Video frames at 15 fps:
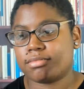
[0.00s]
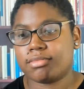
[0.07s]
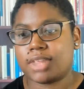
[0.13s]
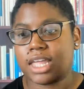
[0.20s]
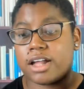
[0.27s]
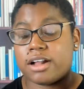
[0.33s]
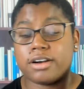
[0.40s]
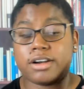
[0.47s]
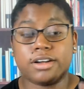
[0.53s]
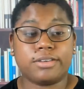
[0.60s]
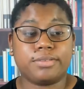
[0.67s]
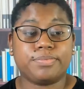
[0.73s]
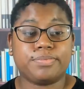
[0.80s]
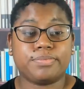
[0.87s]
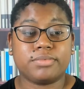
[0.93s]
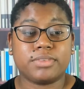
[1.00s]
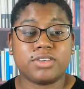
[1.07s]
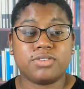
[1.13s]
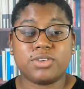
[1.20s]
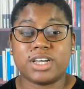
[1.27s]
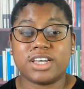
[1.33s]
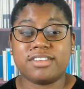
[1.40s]
I don't know
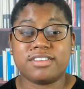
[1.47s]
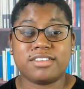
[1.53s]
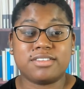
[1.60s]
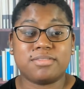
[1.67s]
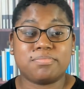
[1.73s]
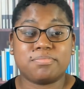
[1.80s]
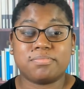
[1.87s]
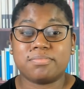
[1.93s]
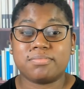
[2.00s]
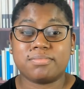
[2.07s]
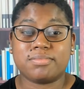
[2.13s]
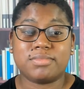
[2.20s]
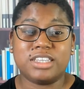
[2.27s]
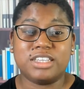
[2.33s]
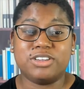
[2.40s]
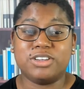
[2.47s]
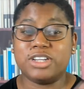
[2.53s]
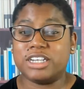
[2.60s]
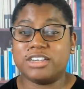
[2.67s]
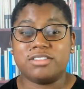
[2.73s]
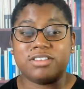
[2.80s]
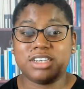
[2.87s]
if you guys you
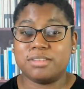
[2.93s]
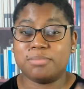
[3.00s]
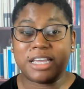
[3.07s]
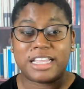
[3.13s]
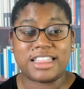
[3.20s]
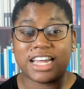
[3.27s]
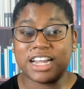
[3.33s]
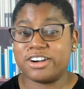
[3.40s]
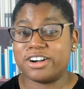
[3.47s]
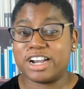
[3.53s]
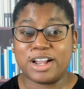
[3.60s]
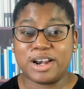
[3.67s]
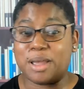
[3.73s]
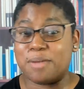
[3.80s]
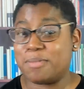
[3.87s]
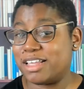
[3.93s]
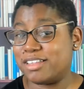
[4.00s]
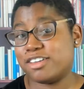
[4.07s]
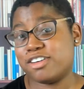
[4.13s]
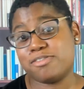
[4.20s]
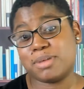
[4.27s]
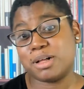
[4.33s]
can debate that or not. Am I
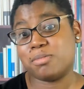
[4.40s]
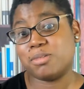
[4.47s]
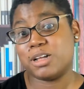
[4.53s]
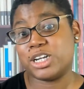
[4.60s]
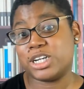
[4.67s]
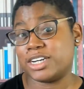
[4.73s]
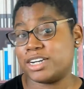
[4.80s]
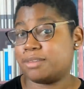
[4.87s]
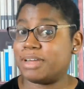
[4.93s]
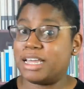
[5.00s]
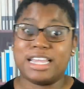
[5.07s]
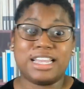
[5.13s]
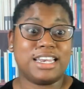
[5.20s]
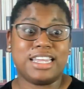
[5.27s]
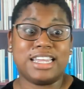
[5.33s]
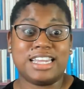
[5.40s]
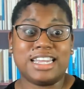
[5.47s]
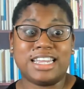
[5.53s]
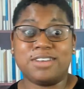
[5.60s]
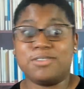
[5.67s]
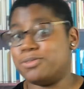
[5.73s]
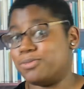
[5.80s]
self-published? Am I indie?